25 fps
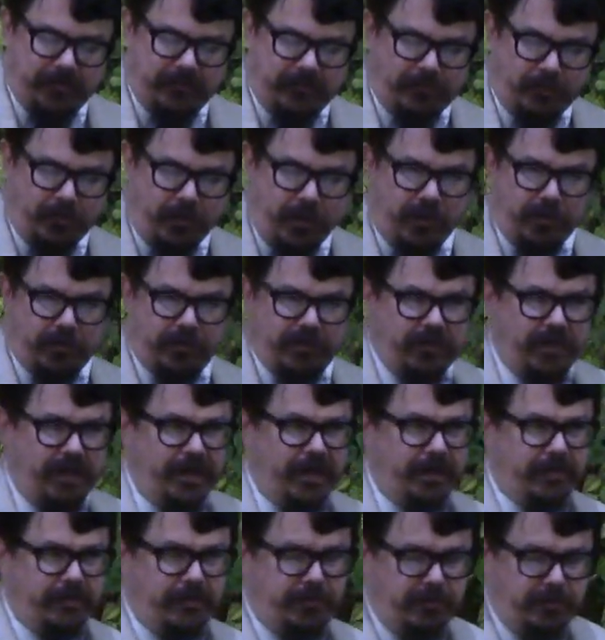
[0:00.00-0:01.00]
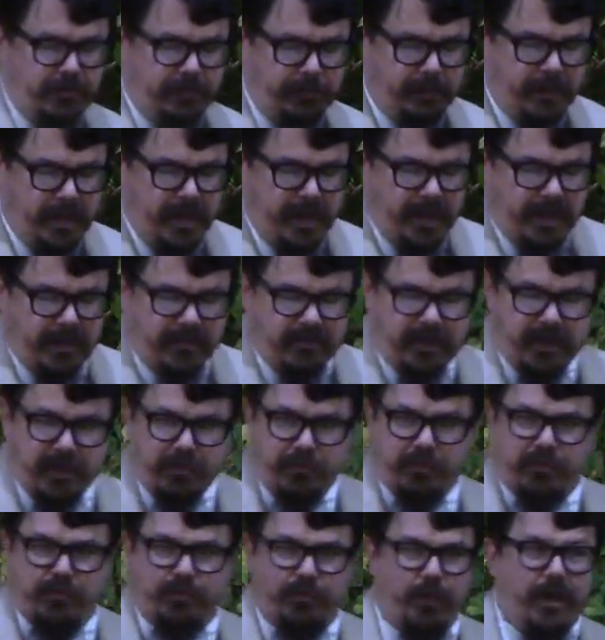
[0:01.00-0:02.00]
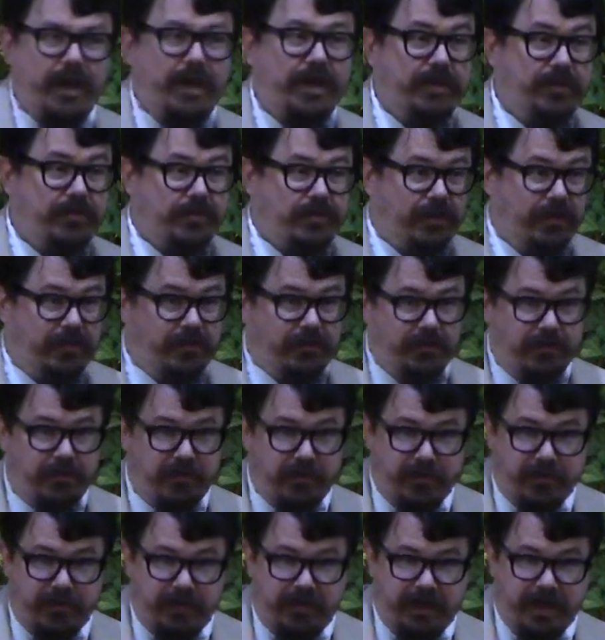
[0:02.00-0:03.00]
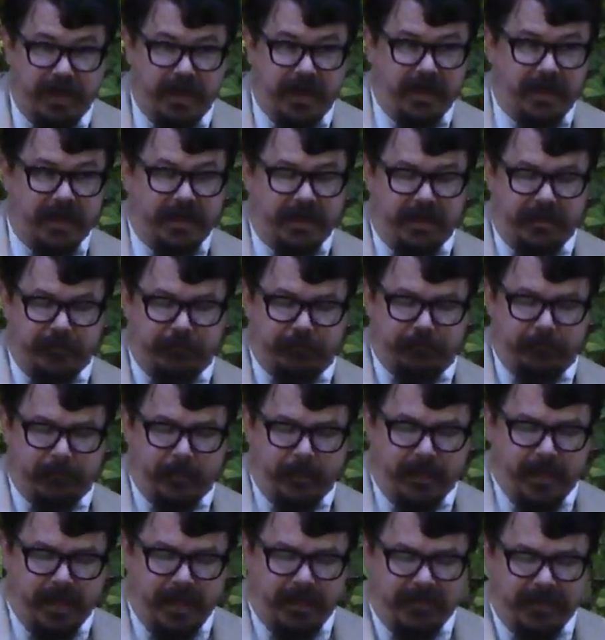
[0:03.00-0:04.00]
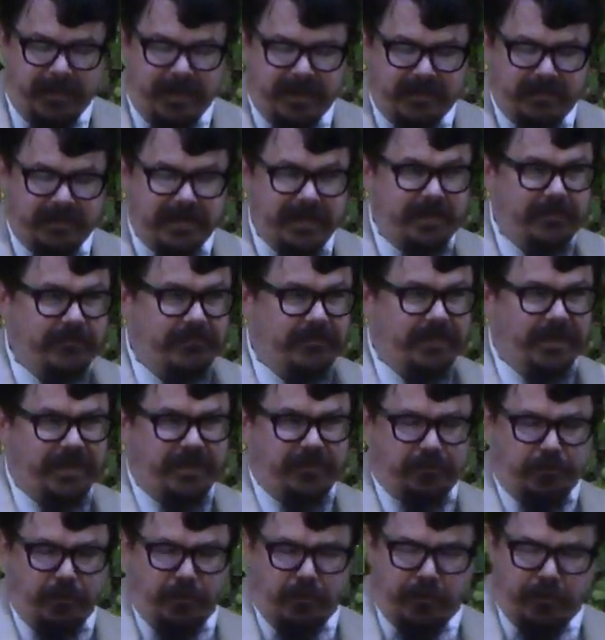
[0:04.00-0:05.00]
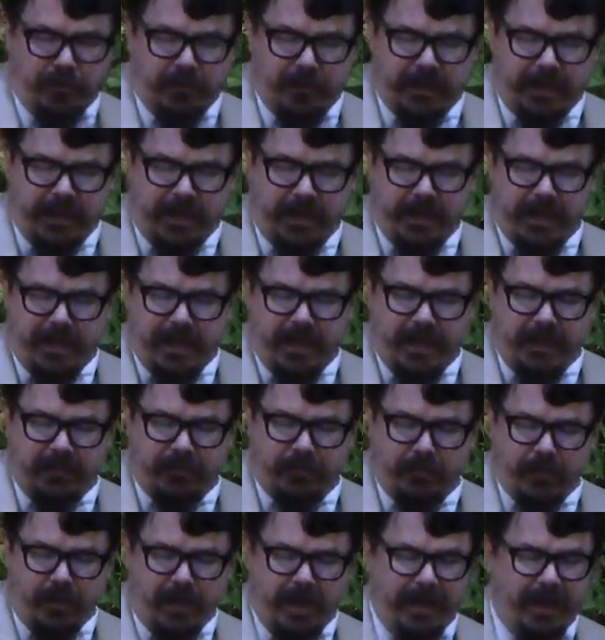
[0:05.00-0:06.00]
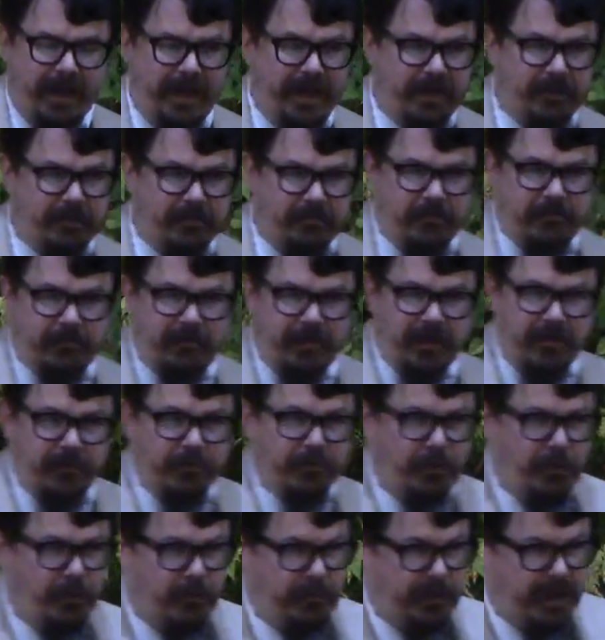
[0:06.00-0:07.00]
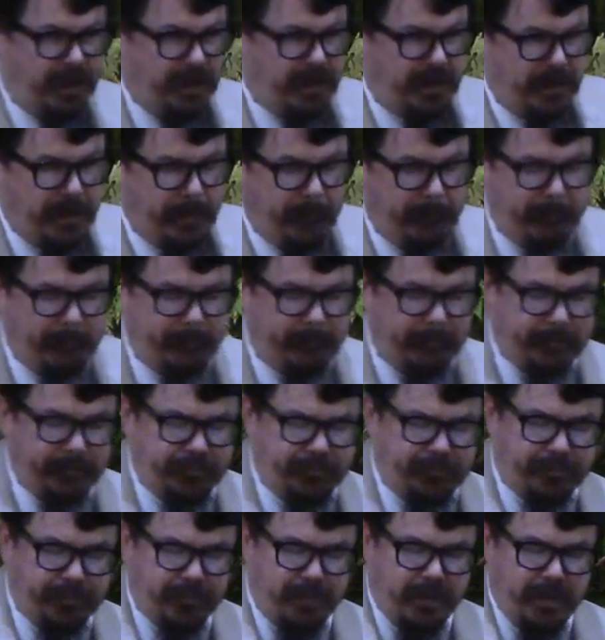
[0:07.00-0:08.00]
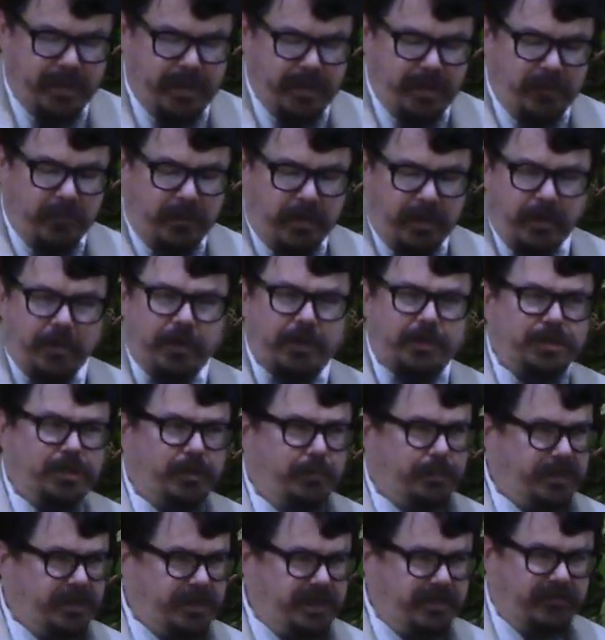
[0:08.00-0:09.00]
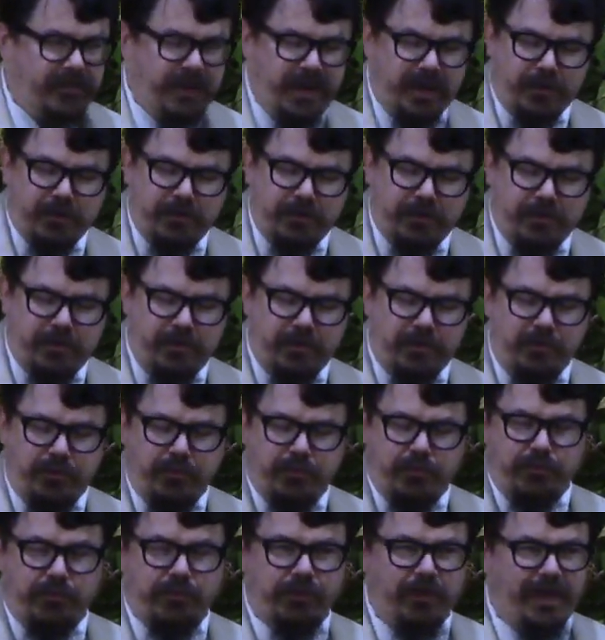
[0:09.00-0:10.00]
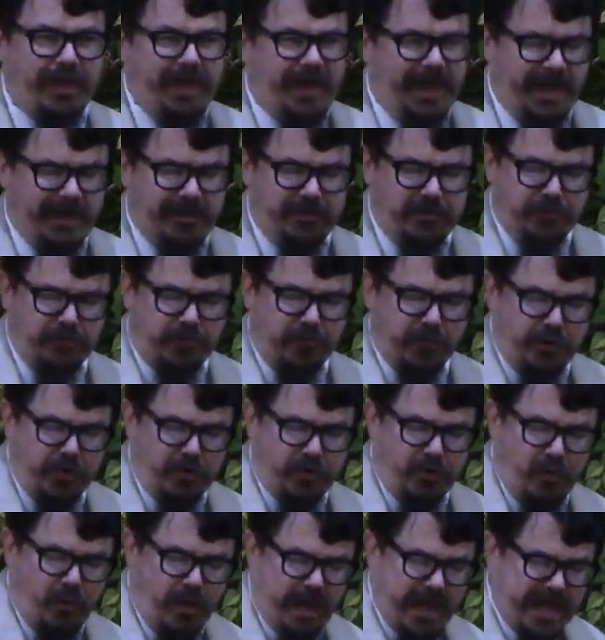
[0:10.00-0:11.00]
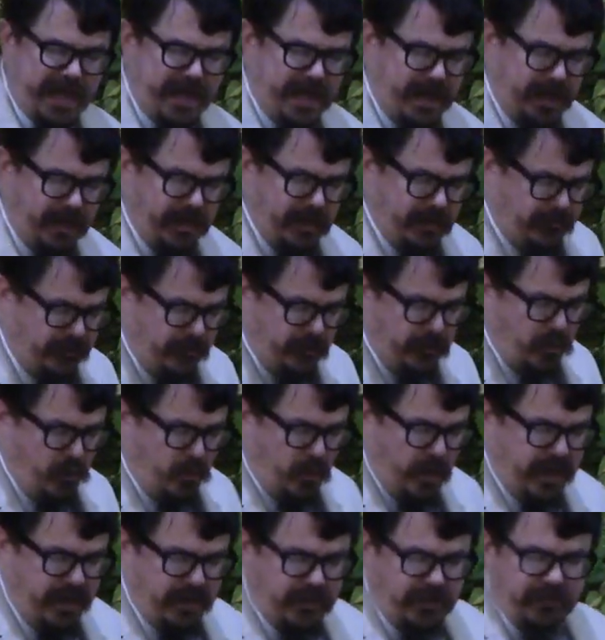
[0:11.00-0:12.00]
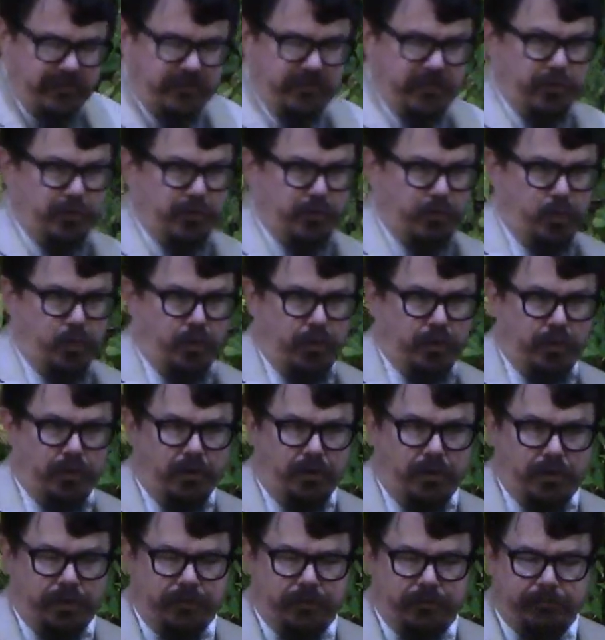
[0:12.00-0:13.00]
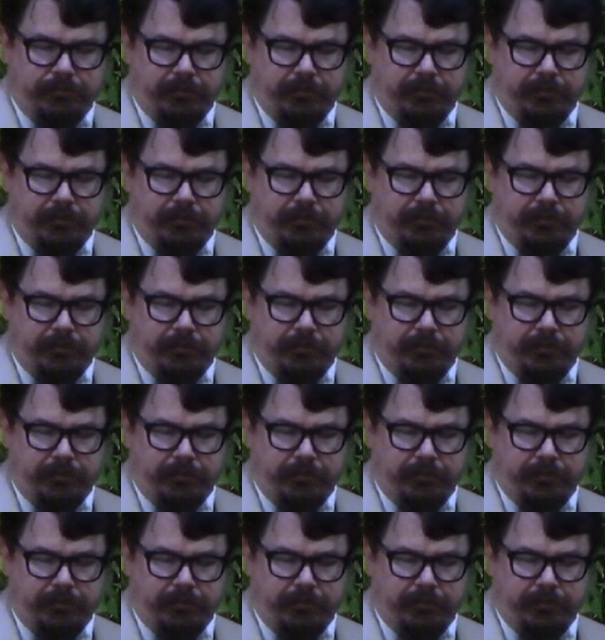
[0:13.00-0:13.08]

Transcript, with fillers: for our sins, that he was raised on the third day, that he lives eternally at the right hand of the Father Almighty. We urge you to believe that good news and to turn away from the ways of this world